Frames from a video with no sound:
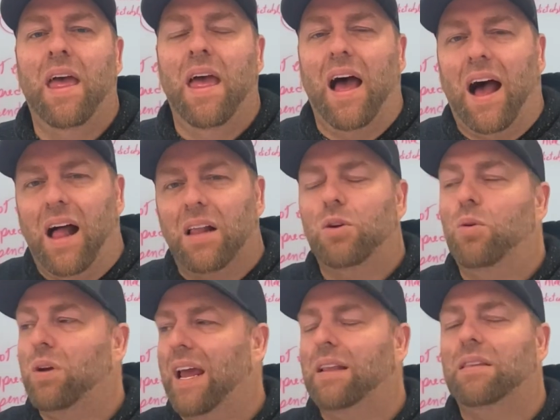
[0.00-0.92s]
I'll go
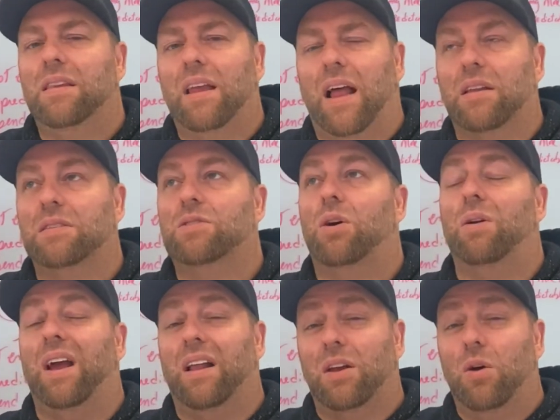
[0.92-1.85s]
get, I'll, sorry,
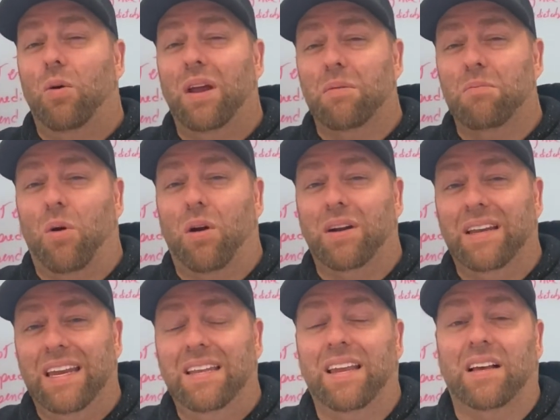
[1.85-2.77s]
I'll go in more
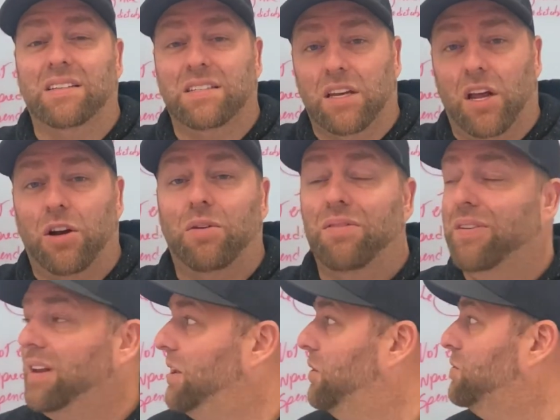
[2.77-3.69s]
details in other
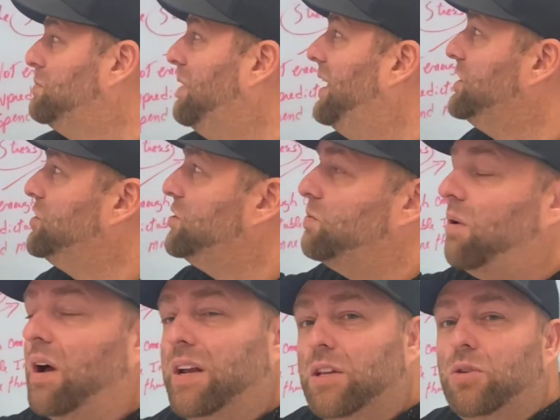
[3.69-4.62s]
videos, but I just
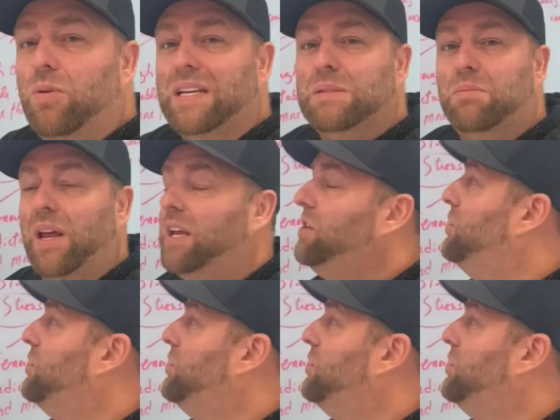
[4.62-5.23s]
wanted to explain to